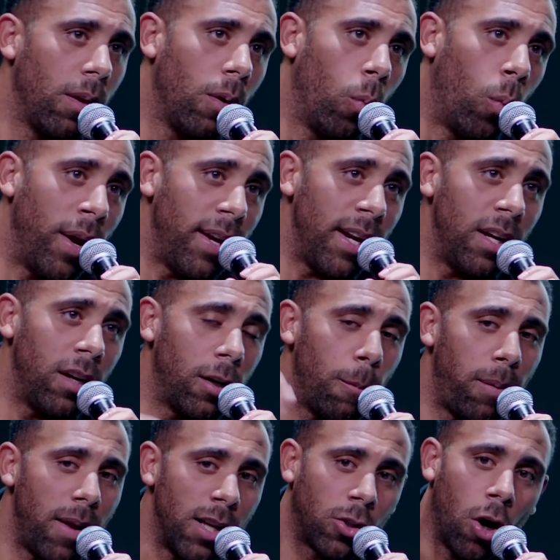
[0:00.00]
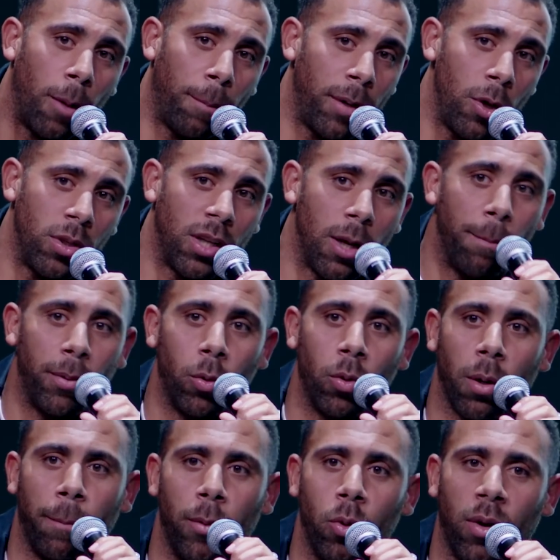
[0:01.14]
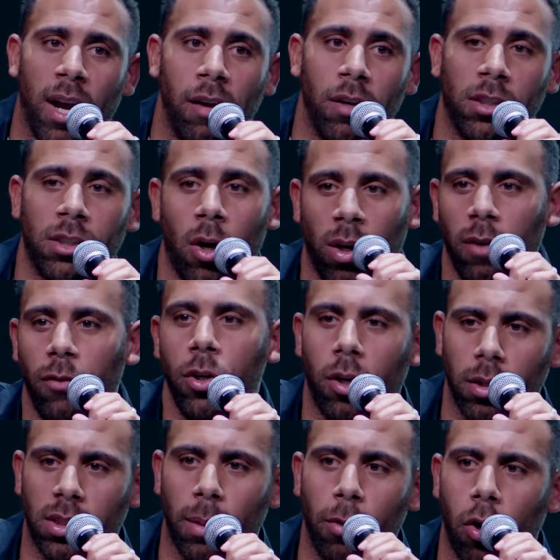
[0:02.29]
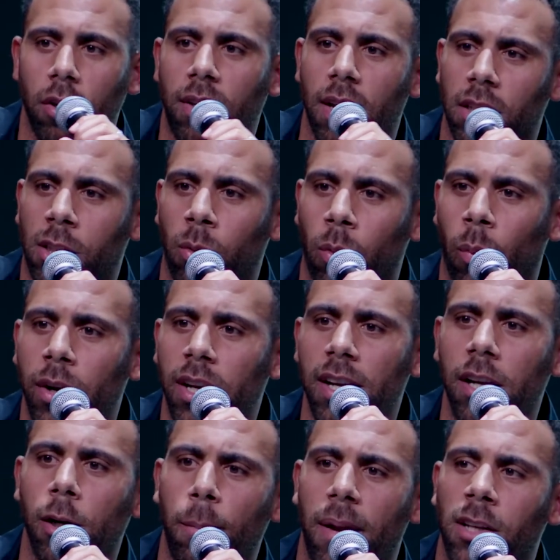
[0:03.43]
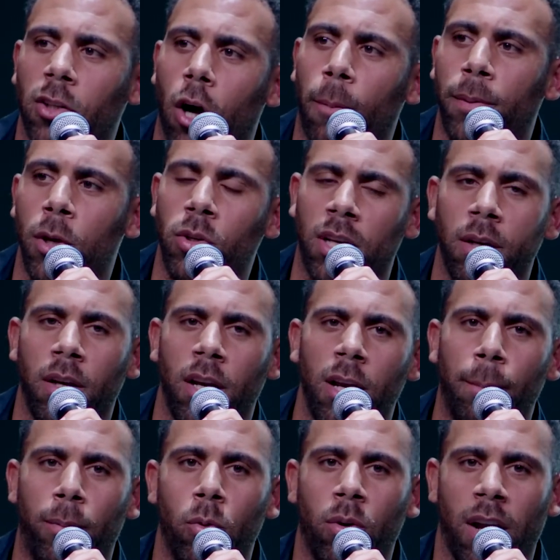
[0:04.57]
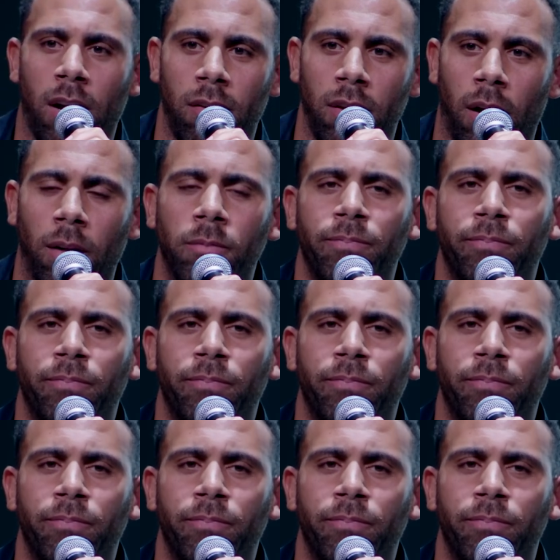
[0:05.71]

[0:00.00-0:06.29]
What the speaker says: when England players got abused in Bulgaria, so I'll give you some context to it. When the England players got abused in Bulgaria,